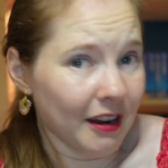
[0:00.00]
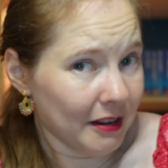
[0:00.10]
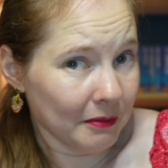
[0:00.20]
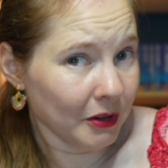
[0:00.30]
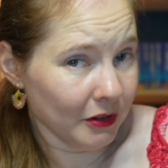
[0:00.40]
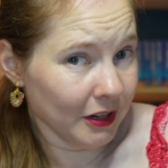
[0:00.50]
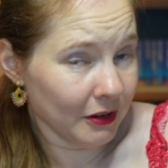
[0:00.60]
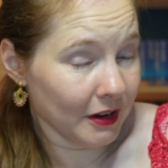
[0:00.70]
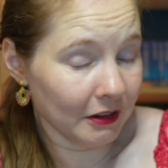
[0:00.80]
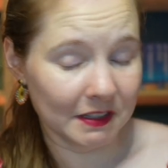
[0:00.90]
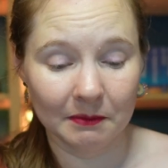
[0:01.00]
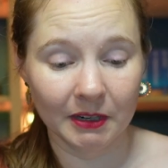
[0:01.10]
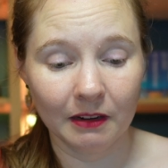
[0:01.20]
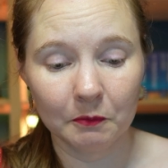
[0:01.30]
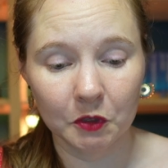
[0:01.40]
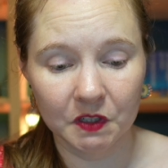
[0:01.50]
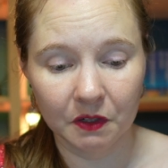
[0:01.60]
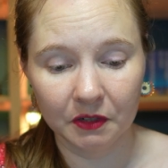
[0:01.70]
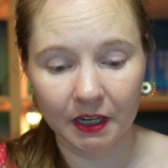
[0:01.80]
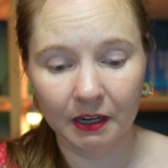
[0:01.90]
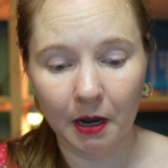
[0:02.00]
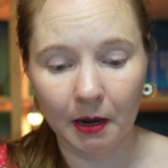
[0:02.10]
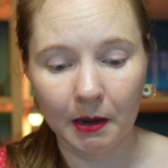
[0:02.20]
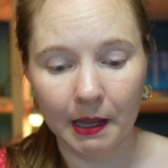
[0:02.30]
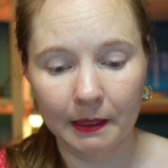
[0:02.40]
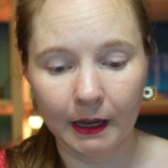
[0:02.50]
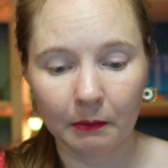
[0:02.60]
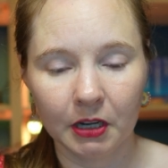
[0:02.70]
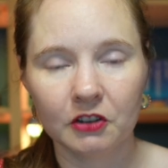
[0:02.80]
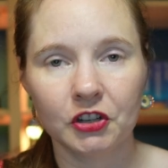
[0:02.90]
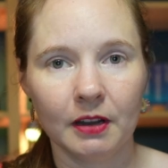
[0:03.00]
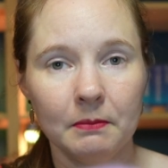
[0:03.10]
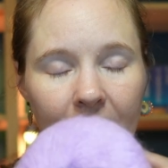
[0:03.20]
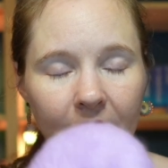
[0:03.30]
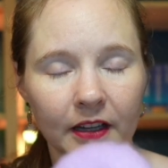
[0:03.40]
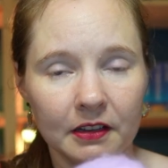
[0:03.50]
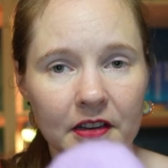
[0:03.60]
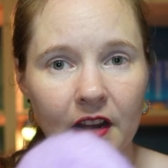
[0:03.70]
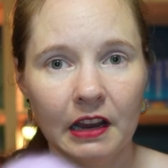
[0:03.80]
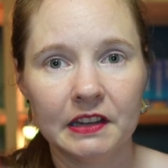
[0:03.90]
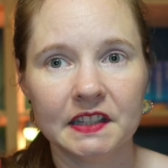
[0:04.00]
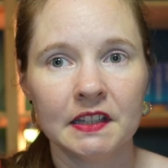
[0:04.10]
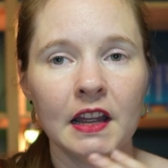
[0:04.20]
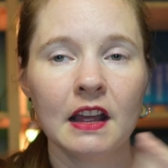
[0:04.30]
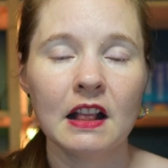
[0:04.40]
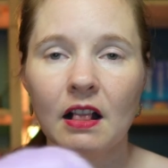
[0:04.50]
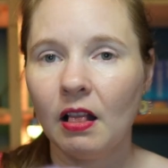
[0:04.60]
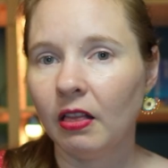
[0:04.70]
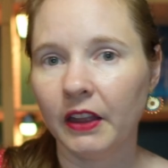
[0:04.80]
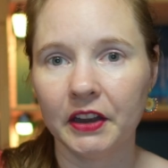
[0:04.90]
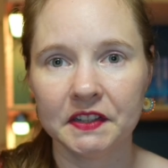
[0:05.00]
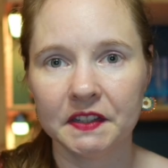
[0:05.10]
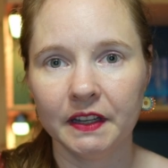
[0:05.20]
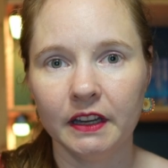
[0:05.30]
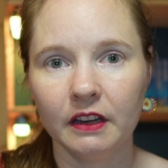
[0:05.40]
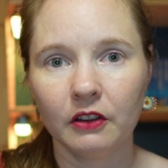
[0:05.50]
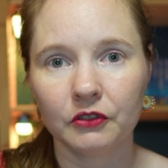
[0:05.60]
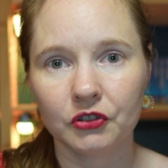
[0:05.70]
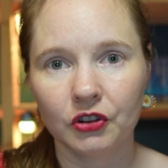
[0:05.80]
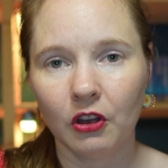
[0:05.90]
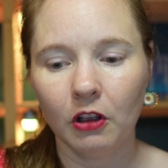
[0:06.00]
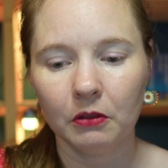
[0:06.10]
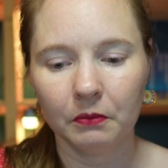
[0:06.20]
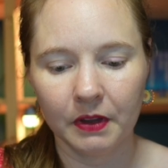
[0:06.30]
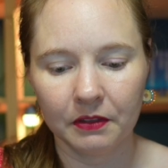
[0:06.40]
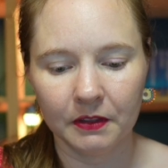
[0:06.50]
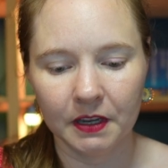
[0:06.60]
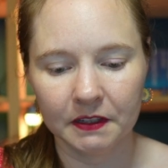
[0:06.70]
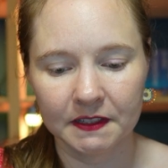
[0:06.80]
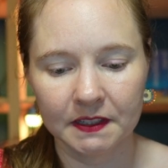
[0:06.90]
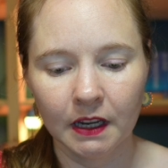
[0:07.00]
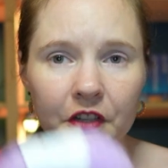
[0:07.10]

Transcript: I'm going to go outside my comfort zone, and I think I'm going to try and make like a nice lacy shawl with this.